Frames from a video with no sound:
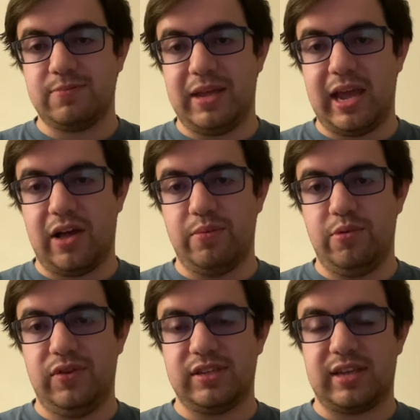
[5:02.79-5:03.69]
Miguel the
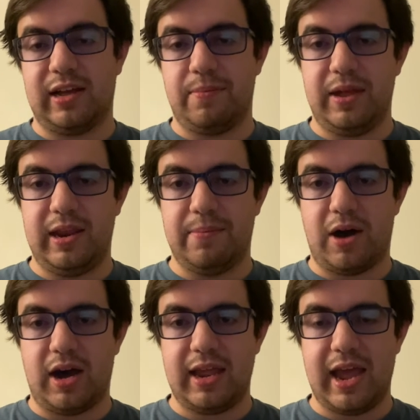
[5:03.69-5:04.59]
Movie Encyclopedia
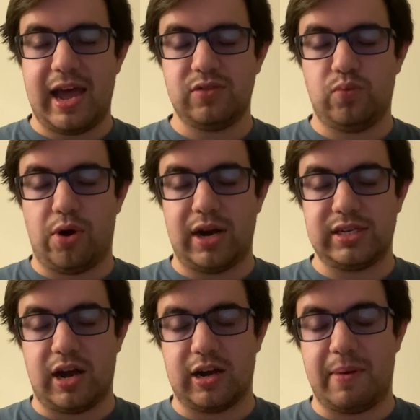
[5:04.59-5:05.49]
Podcast, where I
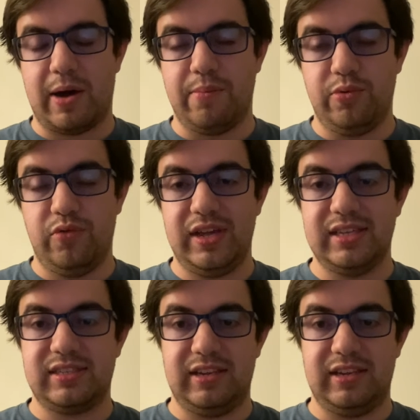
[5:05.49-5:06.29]
talk about movies,